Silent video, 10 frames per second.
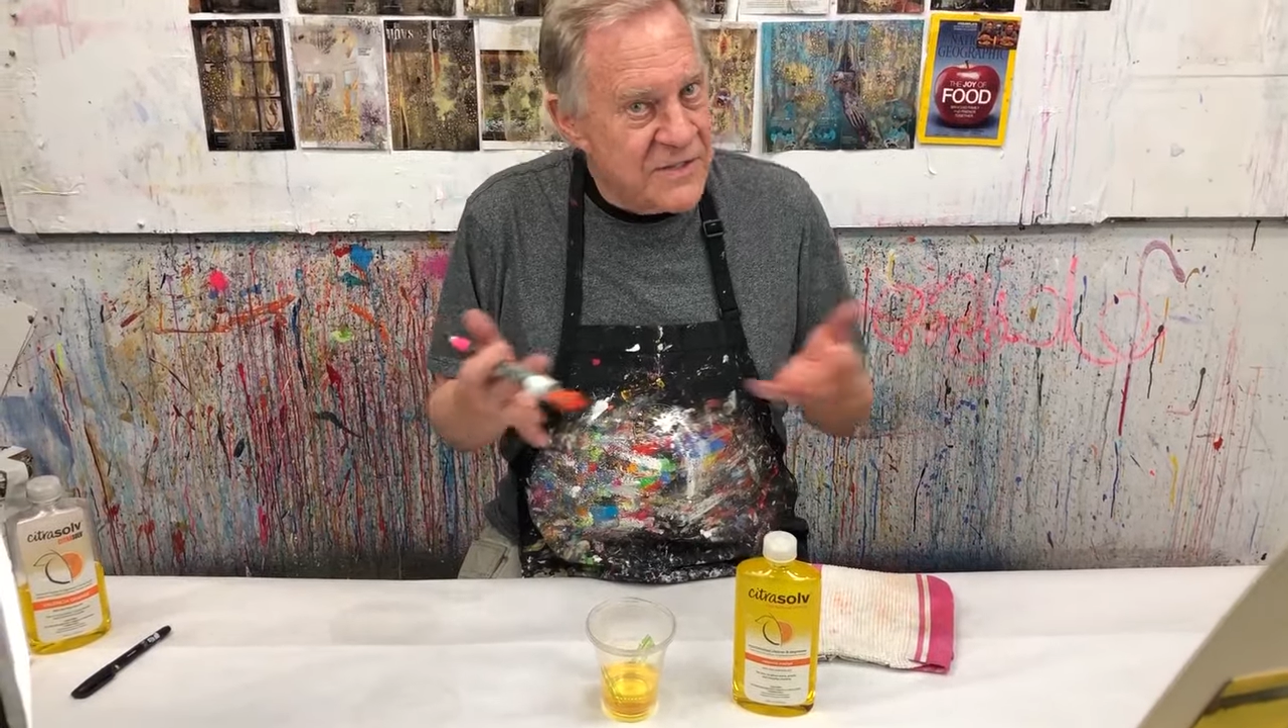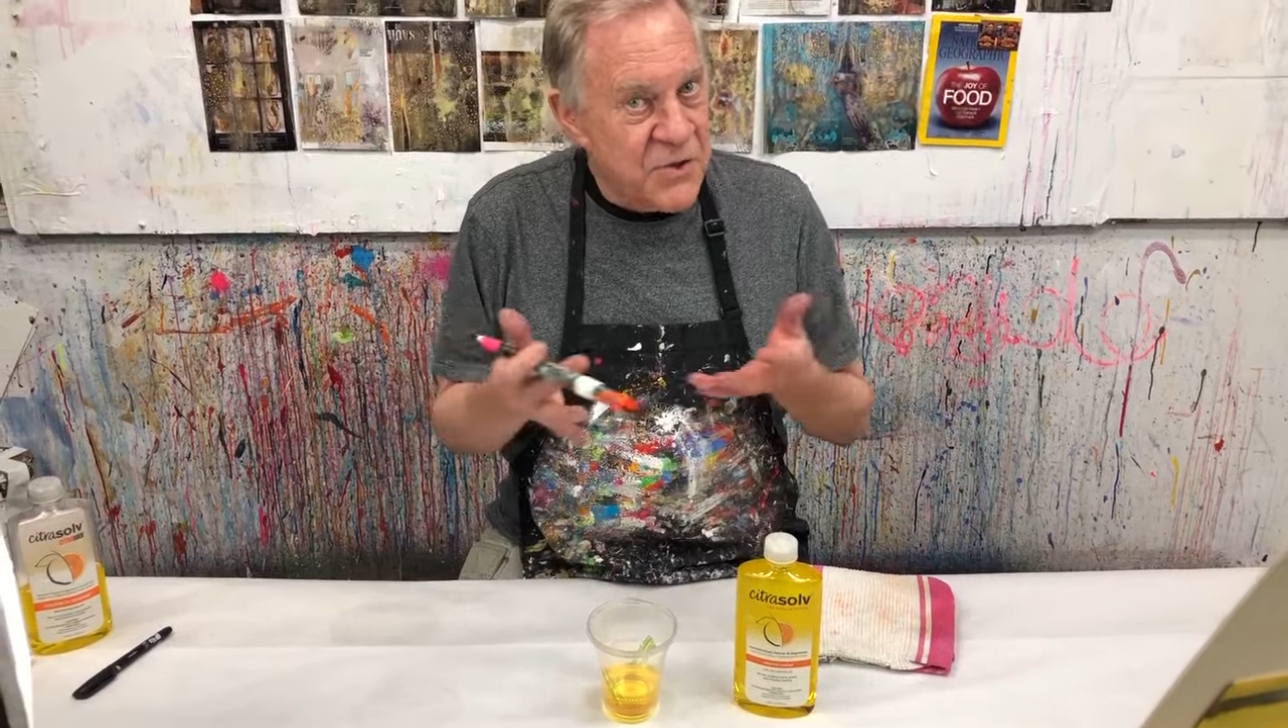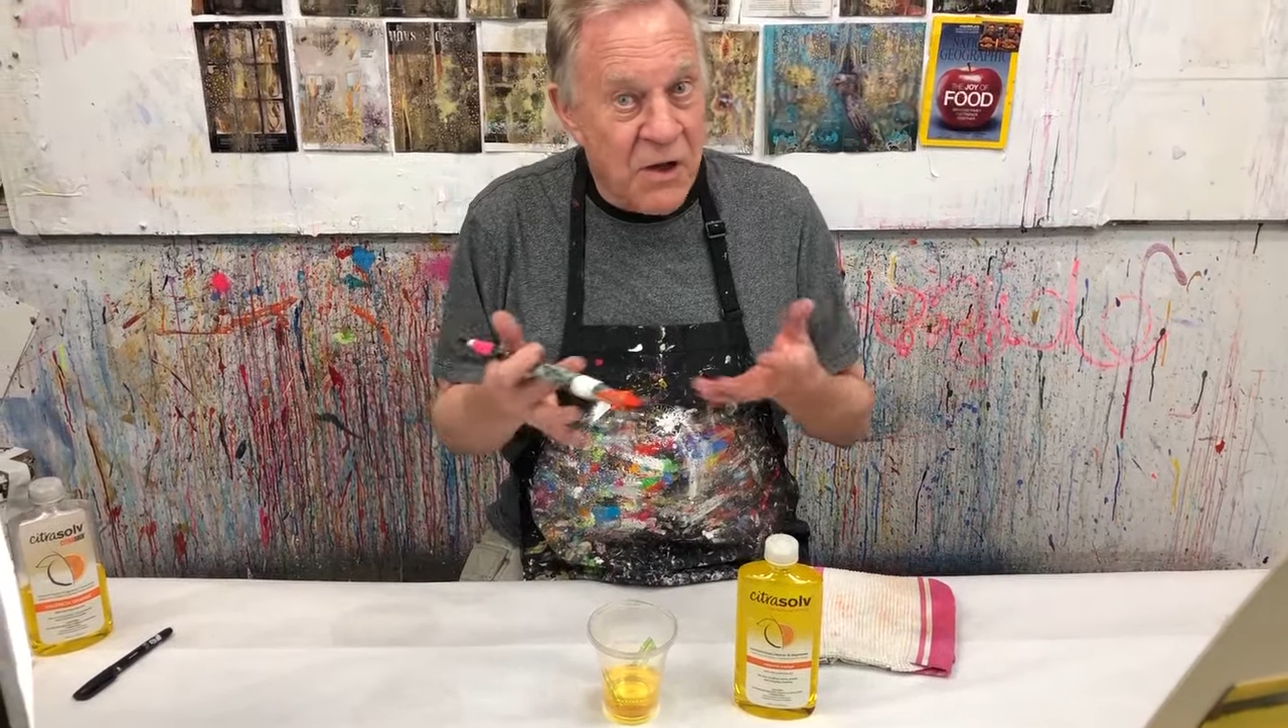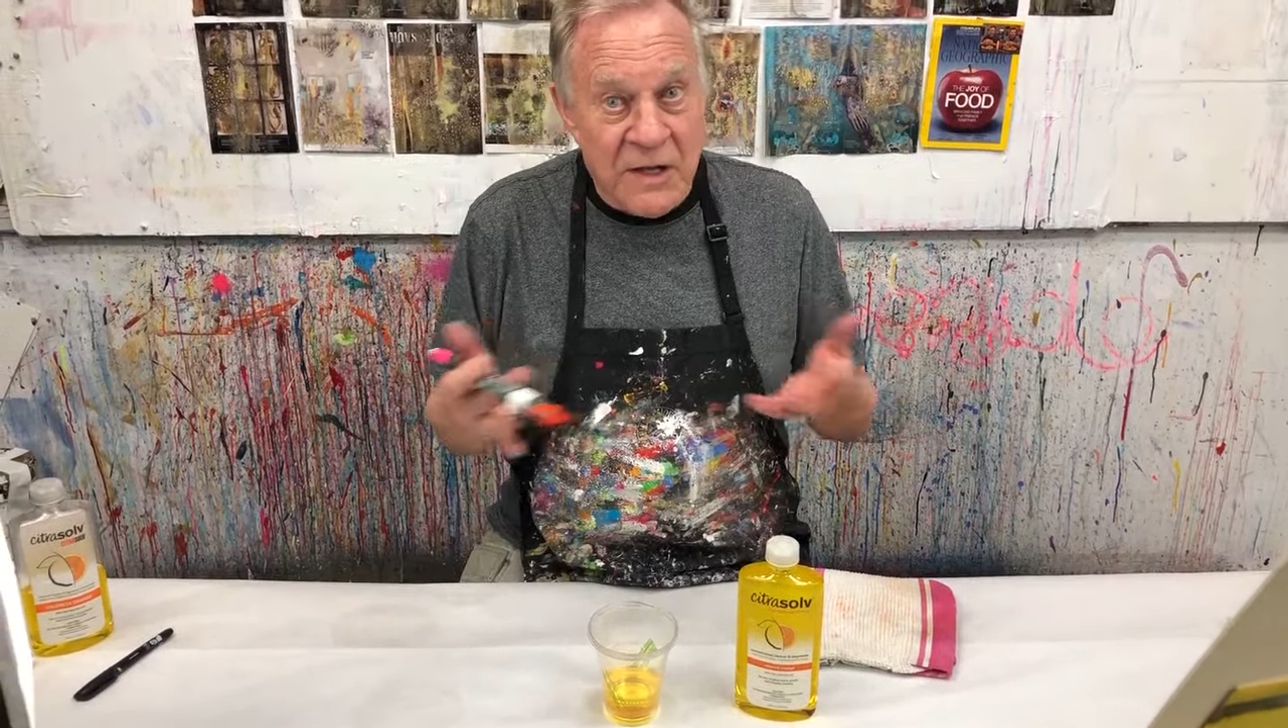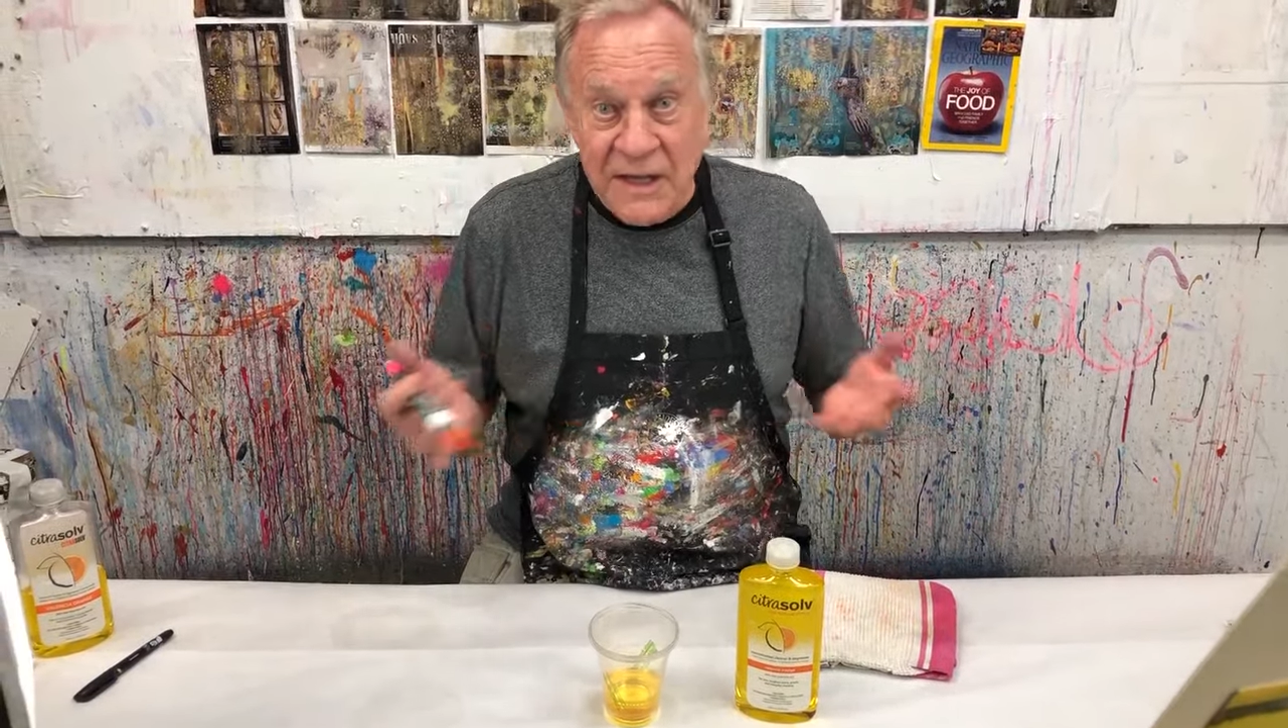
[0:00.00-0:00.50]
It's
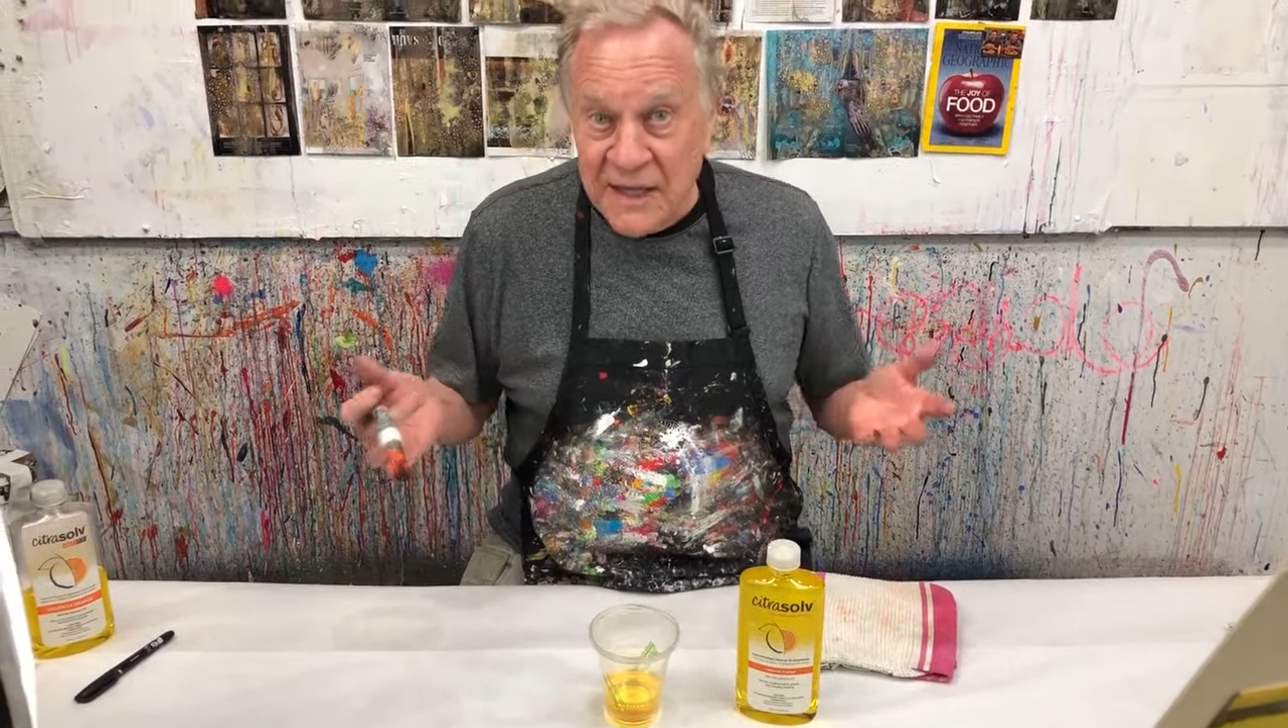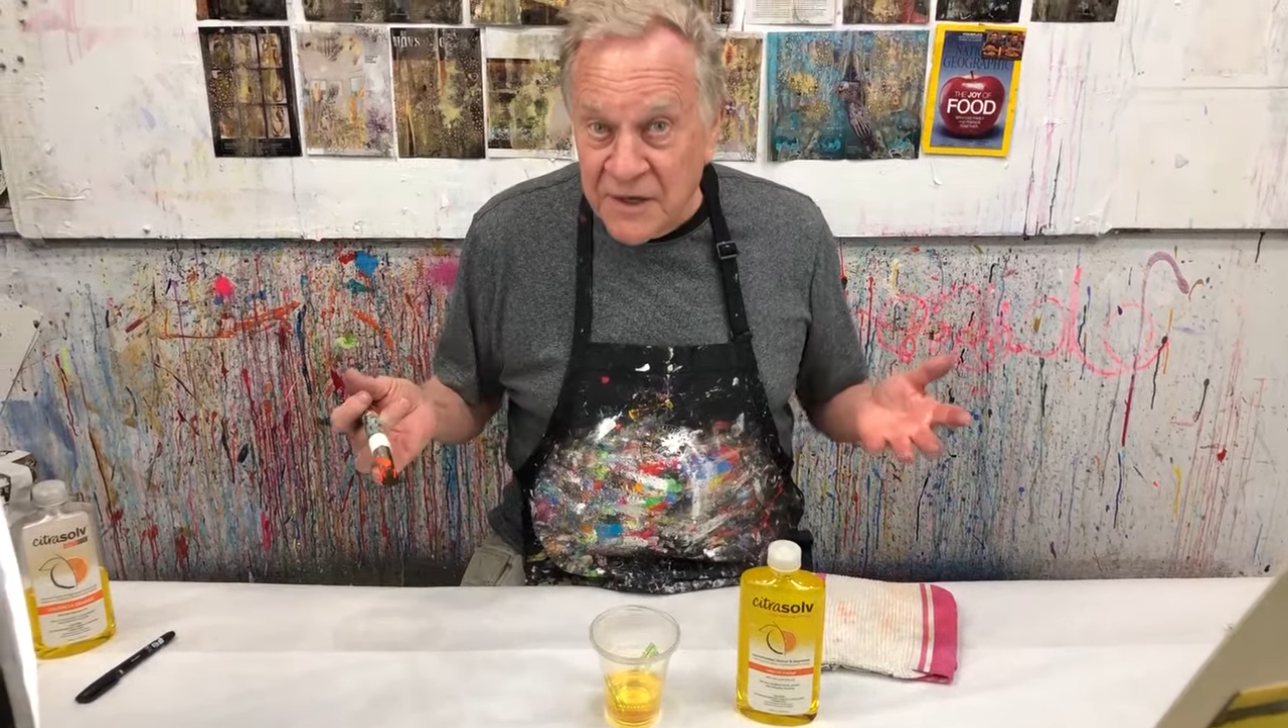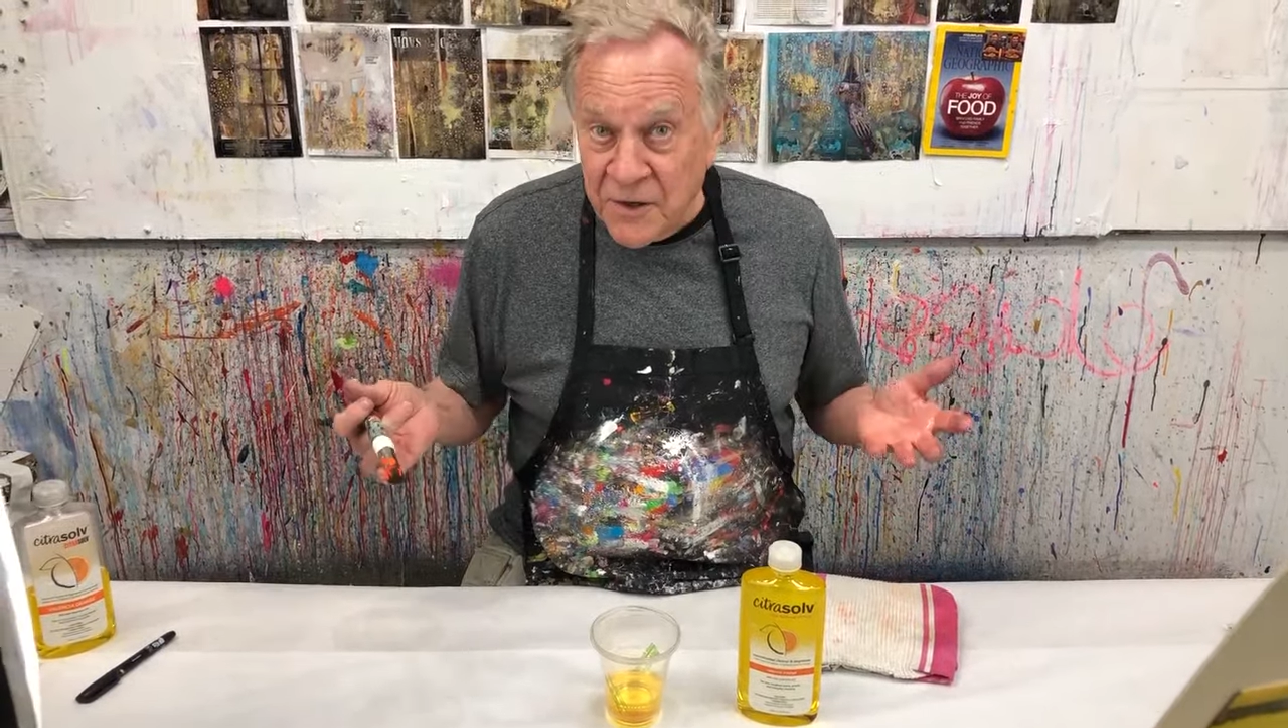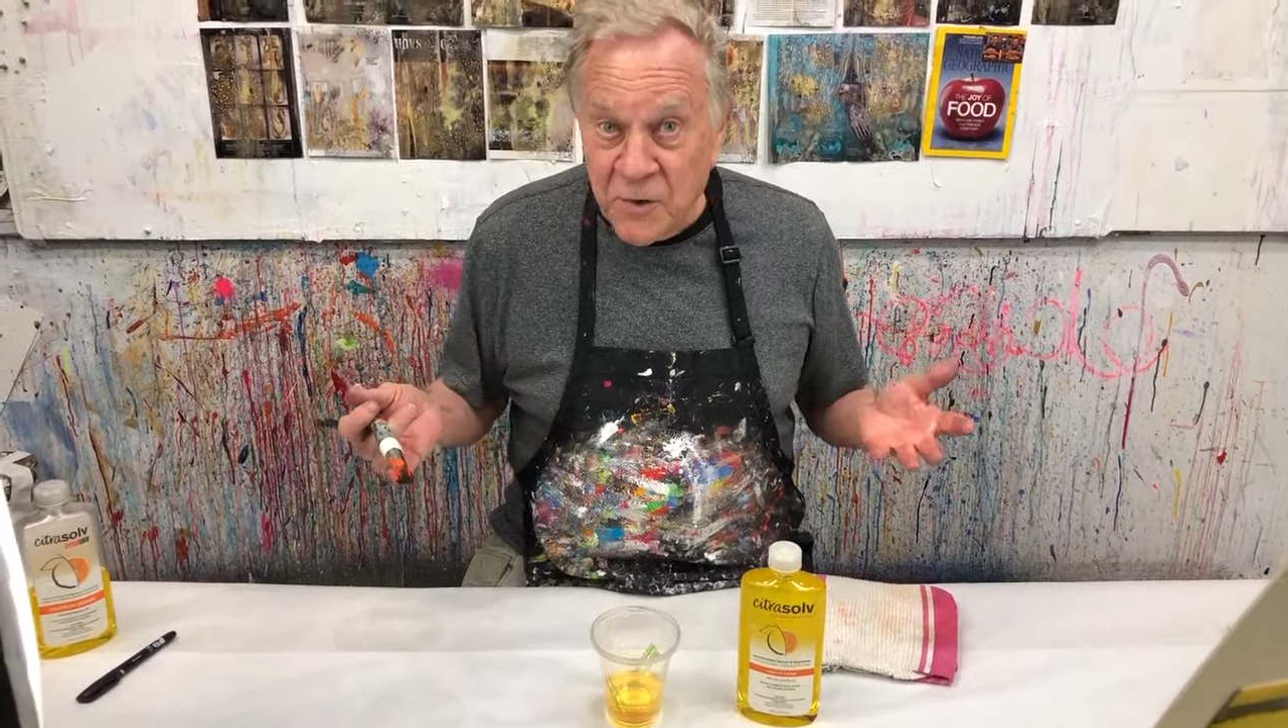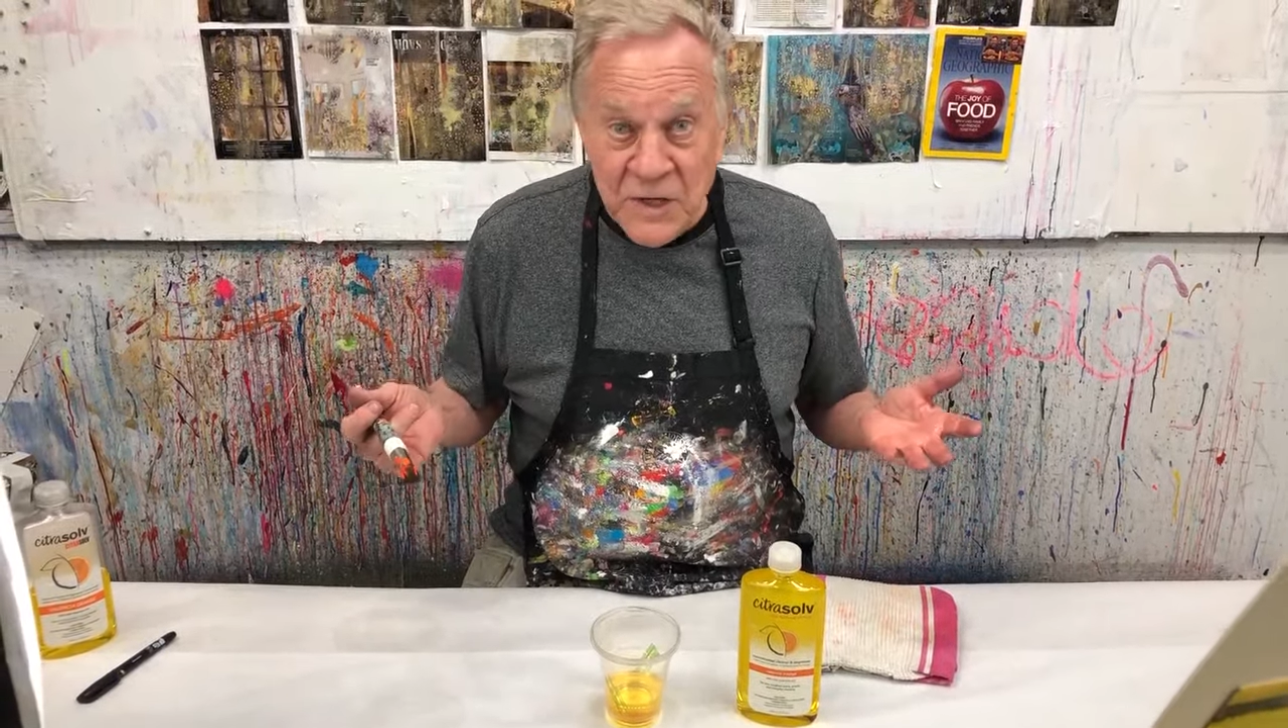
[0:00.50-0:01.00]
all
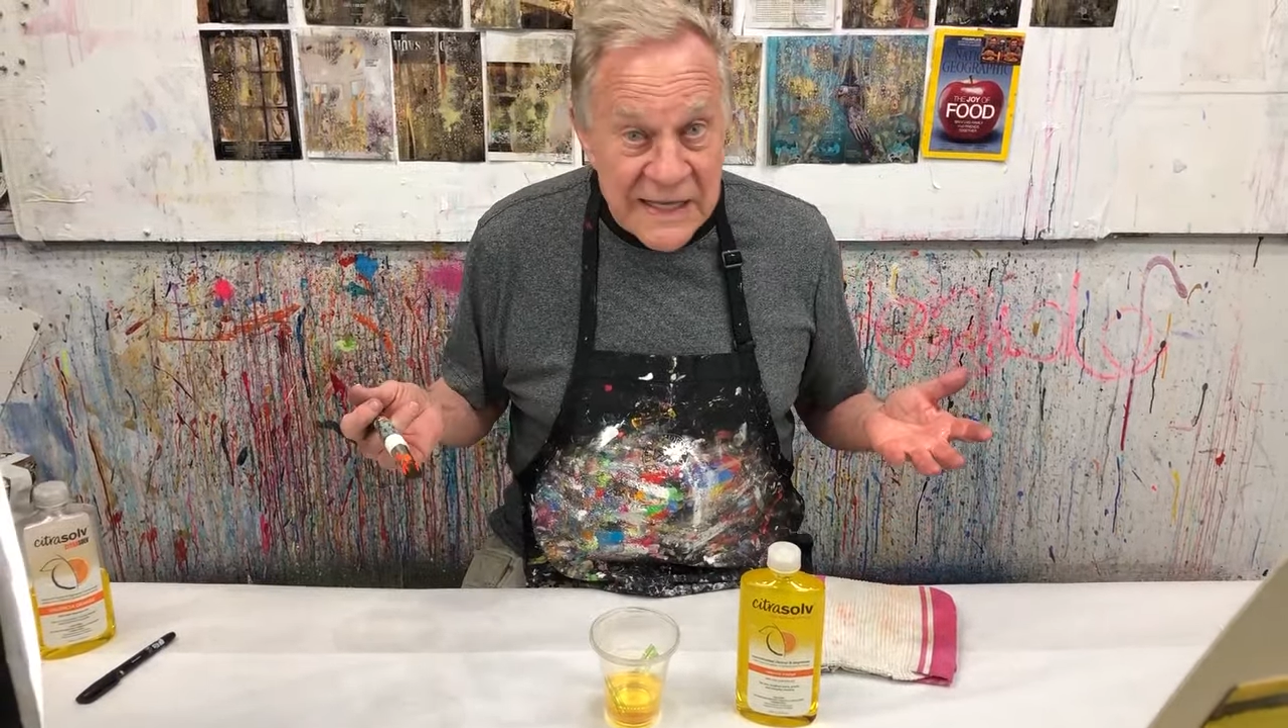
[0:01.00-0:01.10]
clear,